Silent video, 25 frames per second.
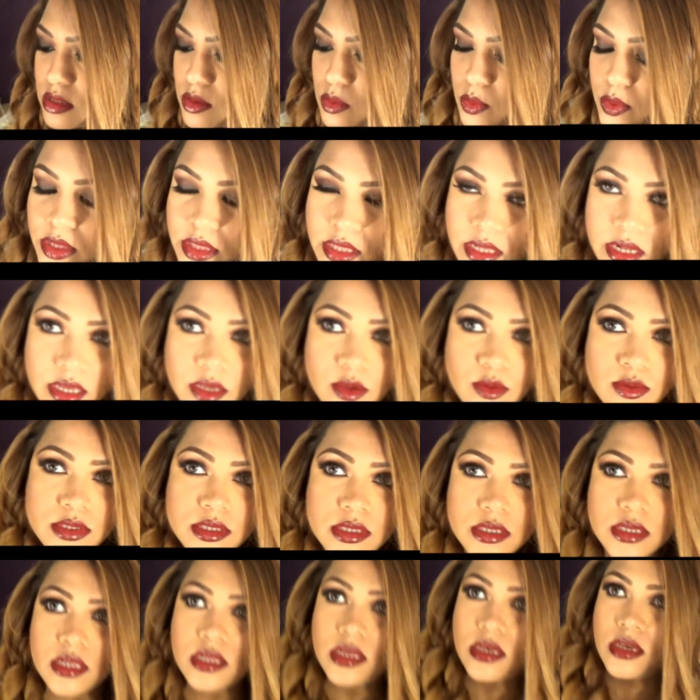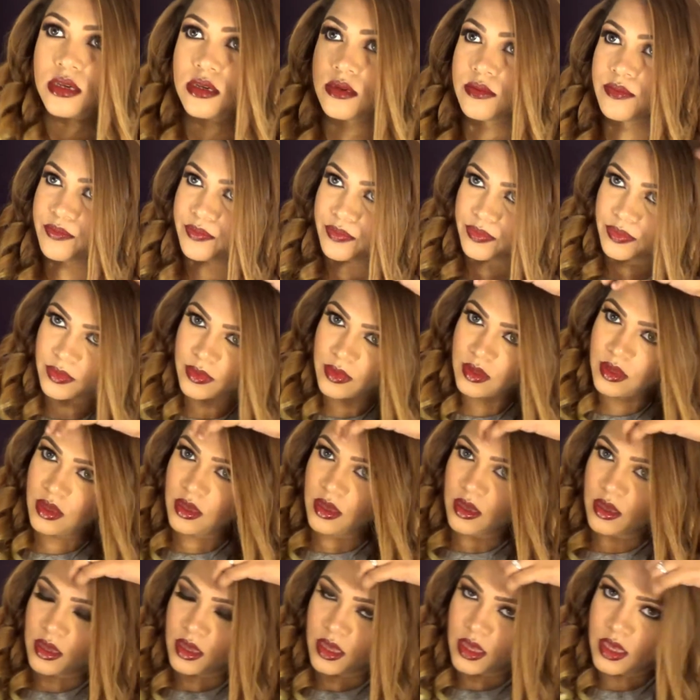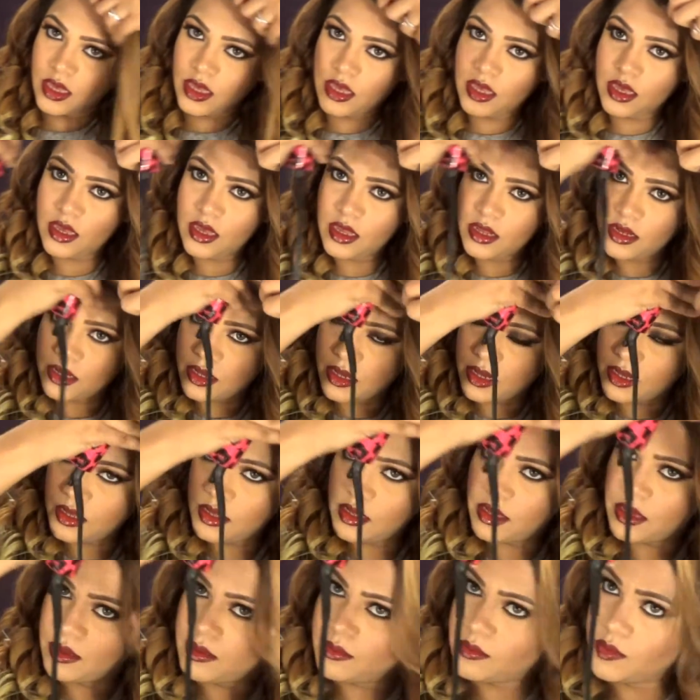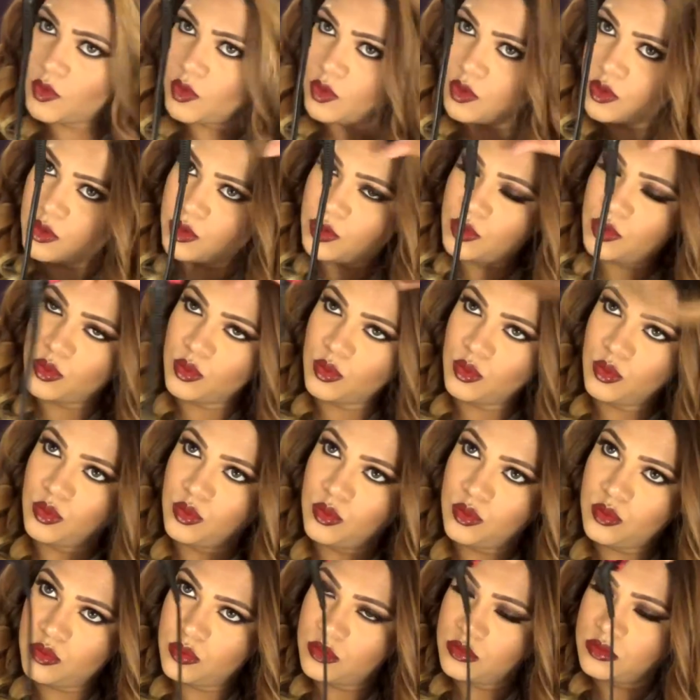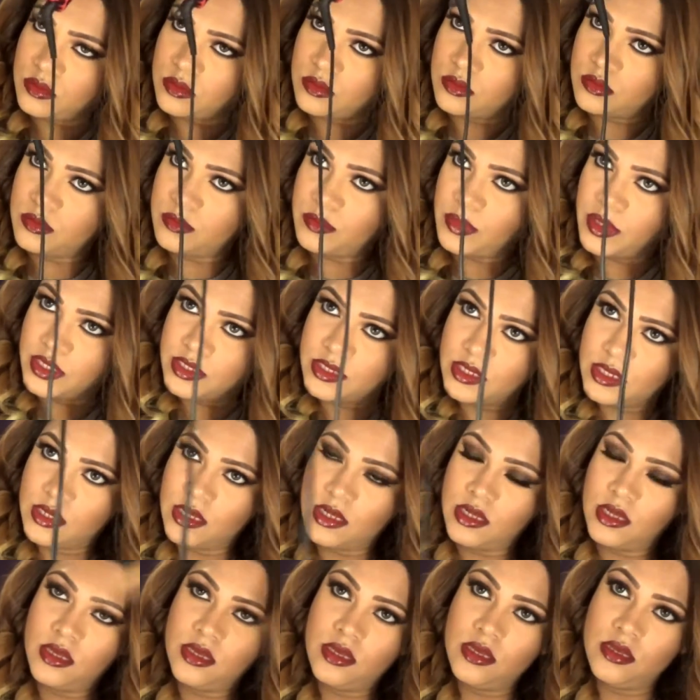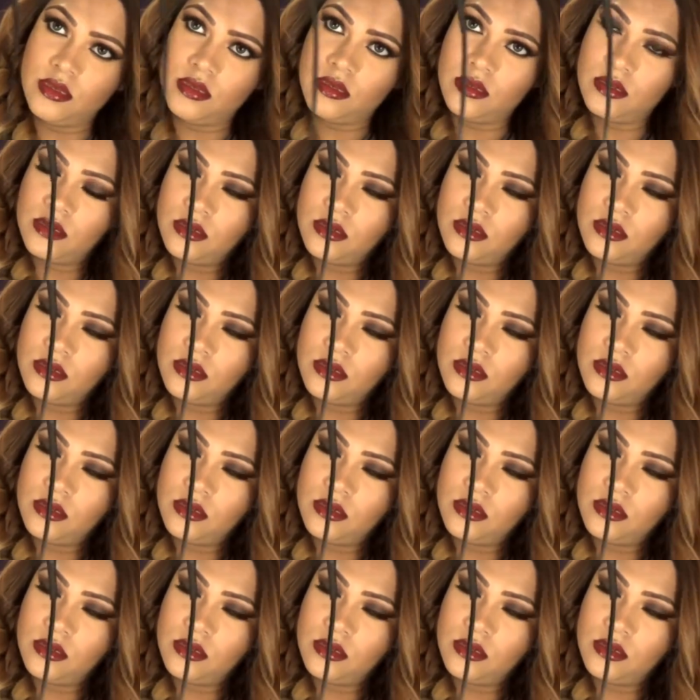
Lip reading: the one that I used earlier, and I am going to basically